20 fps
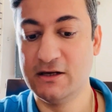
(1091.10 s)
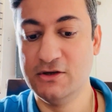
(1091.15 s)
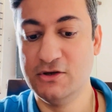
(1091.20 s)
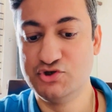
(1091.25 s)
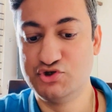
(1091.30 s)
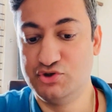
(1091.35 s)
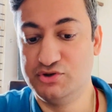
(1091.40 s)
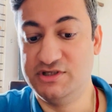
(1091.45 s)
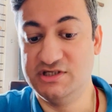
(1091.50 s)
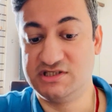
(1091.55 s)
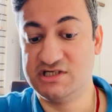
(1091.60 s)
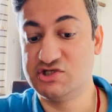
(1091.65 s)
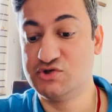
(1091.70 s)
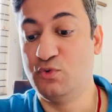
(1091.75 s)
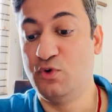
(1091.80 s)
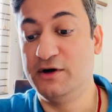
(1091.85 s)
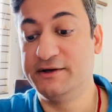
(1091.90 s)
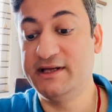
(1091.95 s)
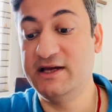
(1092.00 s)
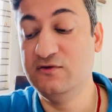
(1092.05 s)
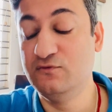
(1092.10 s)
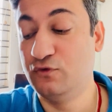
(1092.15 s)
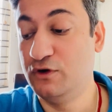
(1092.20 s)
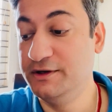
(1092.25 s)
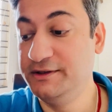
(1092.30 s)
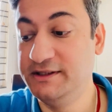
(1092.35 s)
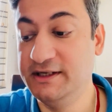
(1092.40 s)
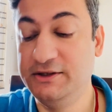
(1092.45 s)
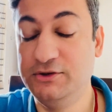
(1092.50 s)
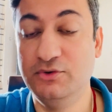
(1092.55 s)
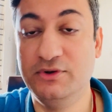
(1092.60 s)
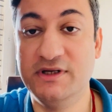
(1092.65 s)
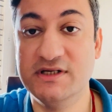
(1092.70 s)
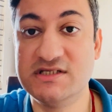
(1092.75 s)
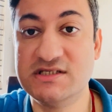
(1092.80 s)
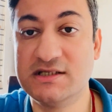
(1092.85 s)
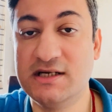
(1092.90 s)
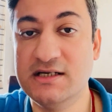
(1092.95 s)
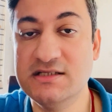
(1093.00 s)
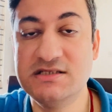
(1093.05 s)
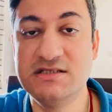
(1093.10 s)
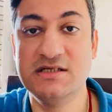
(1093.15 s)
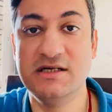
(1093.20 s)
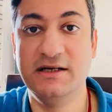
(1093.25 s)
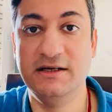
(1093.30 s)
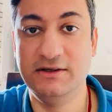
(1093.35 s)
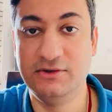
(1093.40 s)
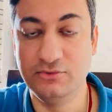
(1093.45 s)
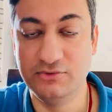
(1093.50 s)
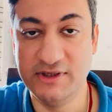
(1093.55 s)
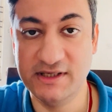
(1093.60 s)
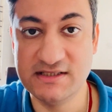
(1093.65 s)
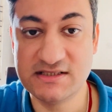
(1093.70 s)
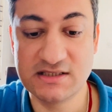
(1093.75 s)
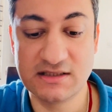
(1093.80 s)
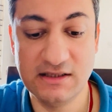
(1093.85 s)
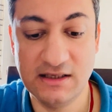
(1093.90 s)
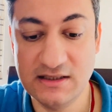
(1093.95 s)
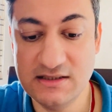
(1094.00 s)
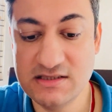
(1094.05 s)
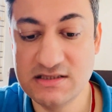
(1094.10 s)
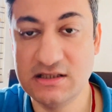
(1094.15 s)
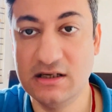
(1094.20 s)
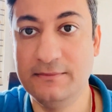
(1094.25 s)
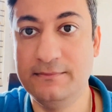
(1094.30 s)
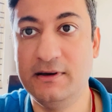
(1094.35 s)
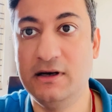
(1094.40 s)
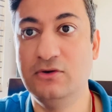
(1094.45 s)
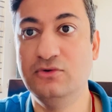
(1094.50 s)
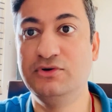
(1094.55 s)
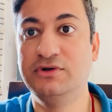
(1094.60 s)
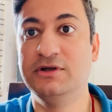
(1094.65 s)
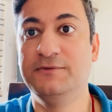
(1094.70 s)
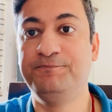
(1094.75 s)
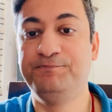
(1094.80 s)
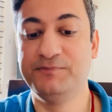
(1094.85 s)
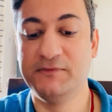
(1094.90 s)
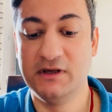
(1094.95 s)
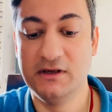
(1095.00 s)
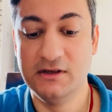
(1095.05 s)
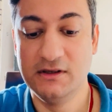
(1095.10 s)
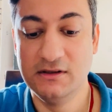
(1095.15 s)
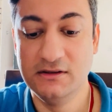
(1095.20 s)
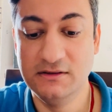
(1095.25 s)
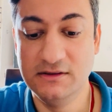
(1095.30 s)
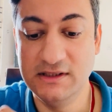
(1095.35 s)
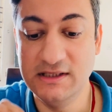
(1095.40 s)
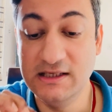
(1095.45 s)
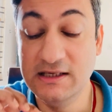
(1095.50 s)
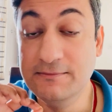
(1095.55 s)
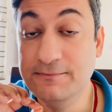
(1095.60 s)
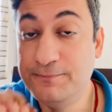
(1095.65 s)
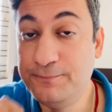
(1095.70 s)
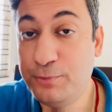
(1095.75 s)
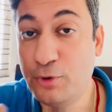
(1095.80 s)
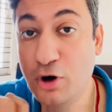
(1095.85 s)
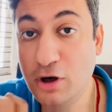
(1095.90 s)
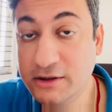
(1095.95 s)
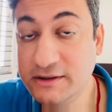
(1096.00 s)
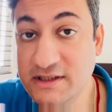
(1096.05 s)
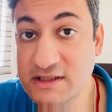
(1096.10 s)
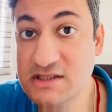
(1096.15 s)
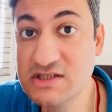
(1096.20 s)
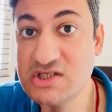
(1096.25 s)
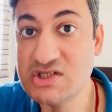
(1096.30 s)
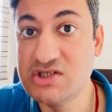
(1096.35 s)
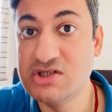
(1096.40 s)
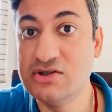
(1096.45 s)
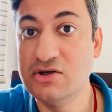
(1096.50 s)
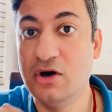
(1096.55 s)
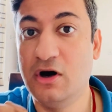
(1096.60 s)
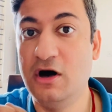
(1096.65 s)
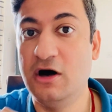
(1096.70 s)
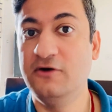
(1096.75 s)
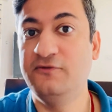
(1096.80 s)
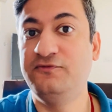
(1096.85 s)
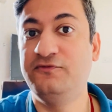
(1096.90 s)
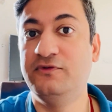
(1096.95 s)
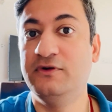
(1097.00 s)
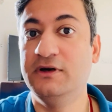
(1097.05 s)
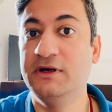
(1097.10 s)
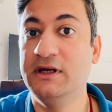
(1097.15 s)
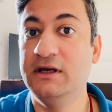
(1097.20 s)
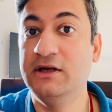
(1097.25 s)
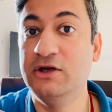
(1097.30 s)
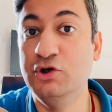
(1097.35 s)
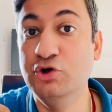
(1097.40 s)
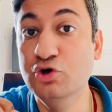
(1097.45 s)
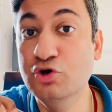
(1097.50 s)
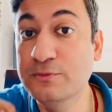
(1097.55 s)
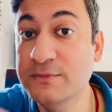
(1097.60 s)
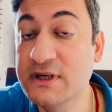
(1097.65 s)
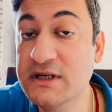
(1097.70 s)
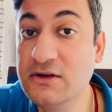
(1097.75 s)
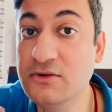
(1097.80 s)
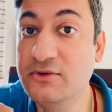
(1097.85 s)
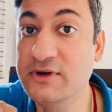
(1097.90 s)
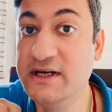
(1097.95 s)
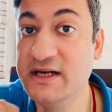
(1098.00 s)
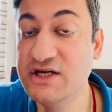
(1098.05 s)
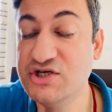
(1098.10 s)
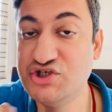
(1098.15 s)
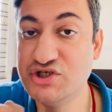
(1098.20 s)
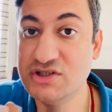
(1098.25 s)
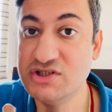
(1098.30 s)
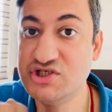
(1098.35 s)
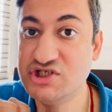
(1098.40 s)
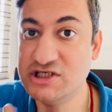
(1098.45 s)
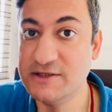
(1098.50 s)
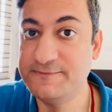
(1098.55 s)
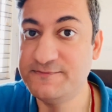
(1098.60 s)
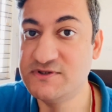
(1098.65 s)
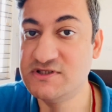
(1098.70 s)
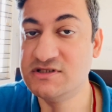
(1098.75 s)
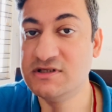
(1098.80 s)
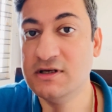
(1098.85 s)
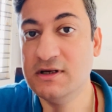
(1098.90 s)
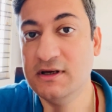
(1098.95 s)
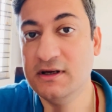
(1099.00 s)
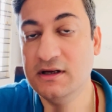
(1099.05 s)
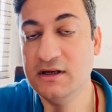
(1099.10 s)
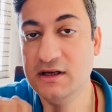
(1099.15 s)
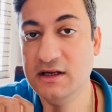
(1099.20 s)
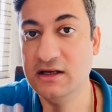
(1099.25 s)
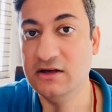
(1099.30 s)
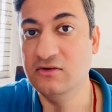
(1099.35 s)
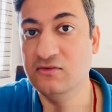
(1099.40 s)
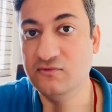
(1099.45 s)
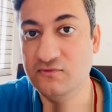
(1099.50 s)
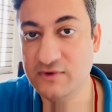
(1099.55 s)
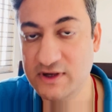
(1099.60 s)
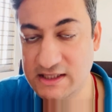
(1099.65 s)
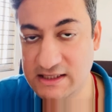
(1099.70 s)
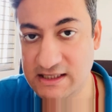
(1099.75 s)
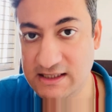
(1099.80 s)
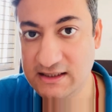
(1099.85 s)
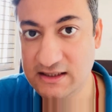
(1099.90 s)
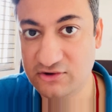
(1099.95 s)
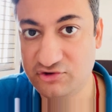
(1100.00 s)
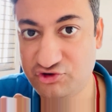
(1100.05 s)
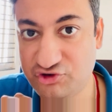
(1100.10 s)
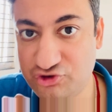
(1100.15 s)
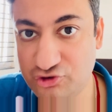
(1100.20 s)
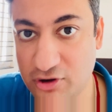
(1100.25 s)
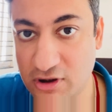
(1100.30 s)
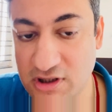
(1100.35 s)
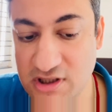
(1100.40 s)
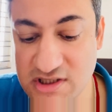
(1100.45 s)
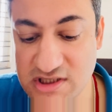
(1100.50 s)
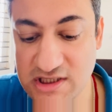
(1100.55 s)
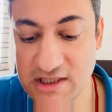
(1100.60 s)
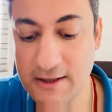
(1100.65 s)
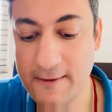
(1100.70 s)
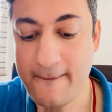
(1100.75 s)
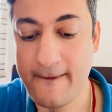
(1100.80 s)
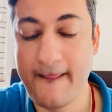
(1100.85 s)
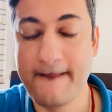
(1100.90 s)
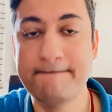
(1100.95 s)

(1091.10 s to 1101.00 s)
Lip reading: So this is what I wanted to discuss in today's class about the importance of human relationships in Vedic astrology.